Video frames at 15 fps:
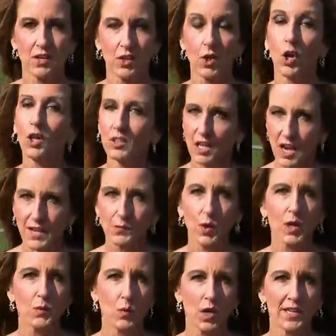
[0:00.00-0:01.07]
call
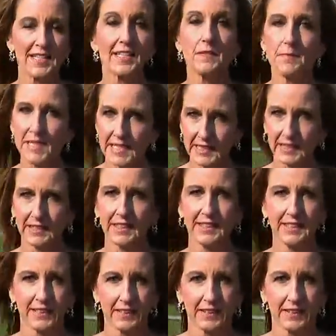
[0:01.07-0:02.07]
911 immediately.